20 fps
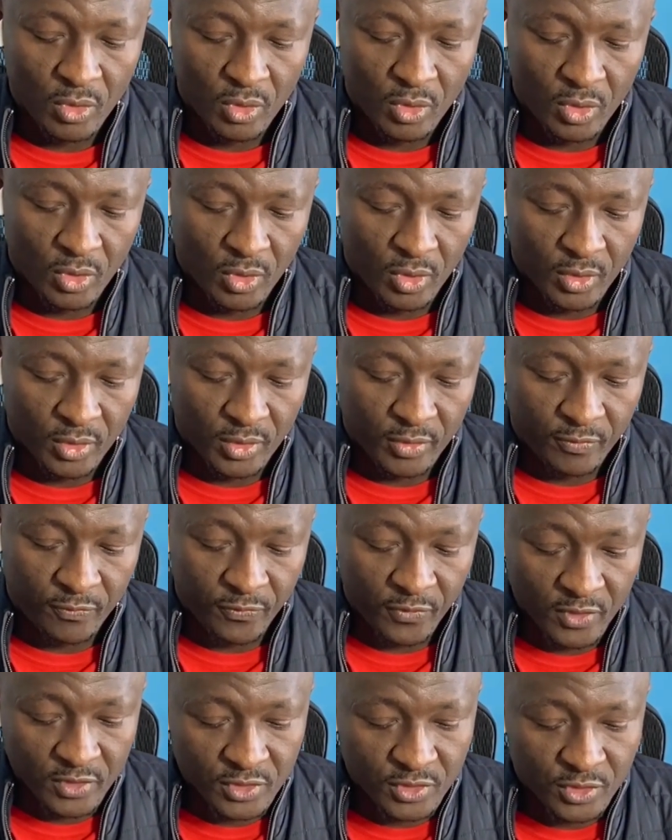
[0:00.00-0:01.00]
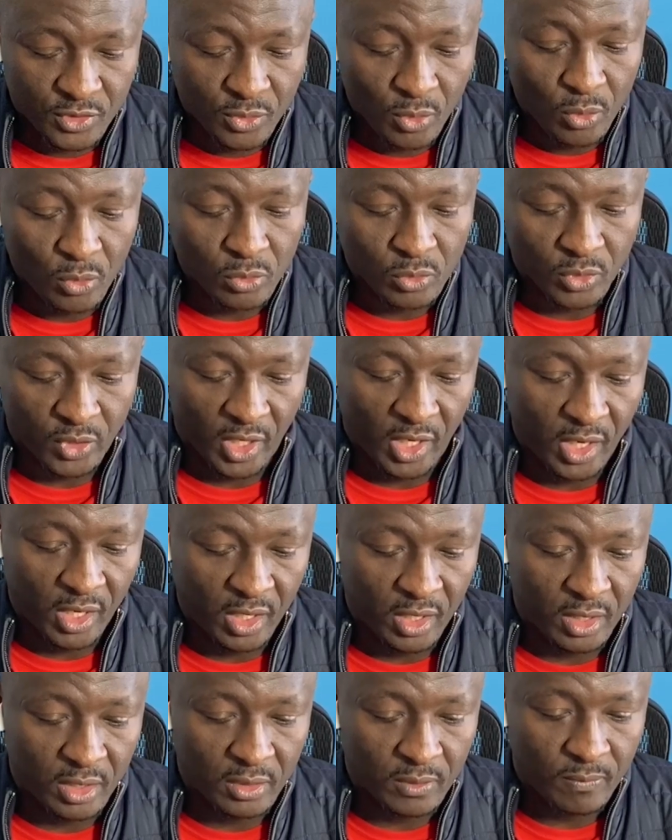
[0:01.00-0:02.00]
the first tool
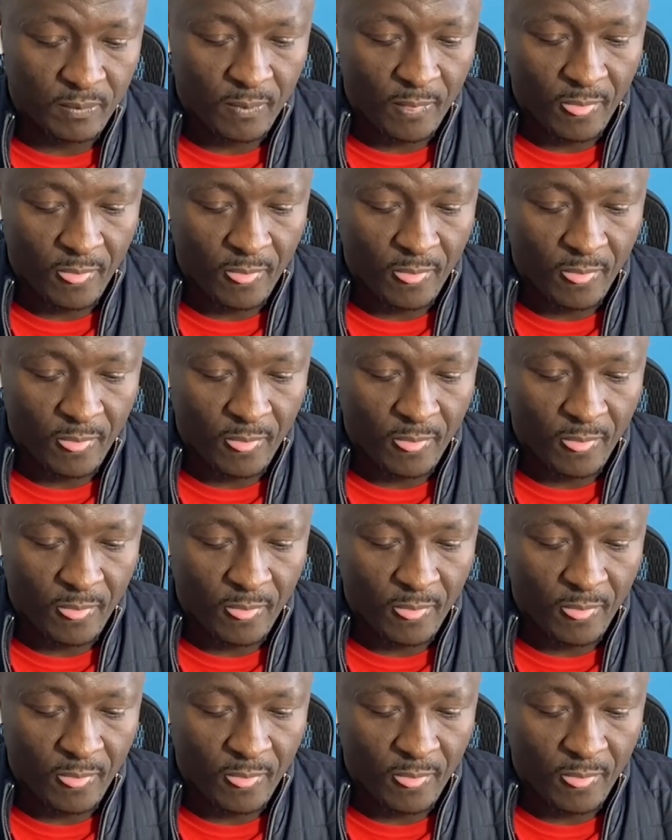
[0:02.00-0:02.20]
here